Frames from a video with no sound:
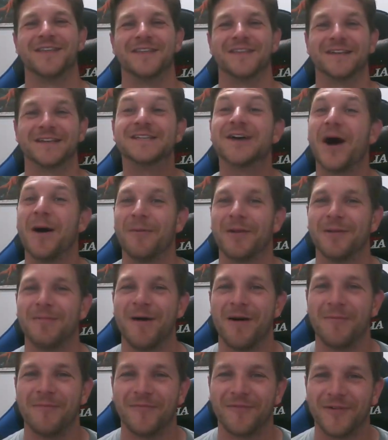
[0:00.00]
time of the
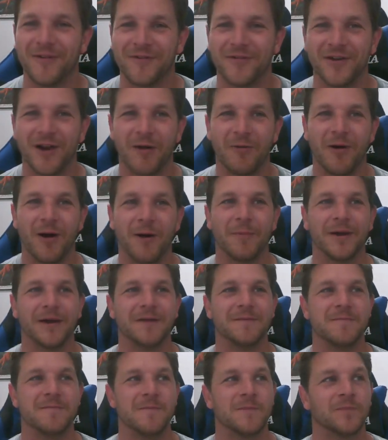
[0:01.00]
month, if you know what I mean.
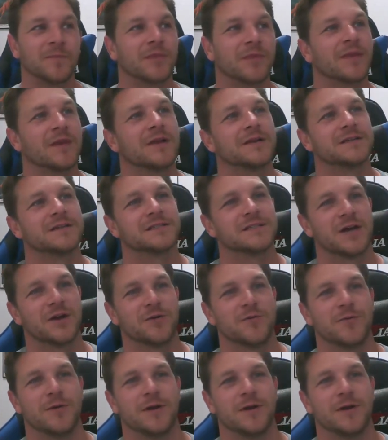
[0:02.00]
So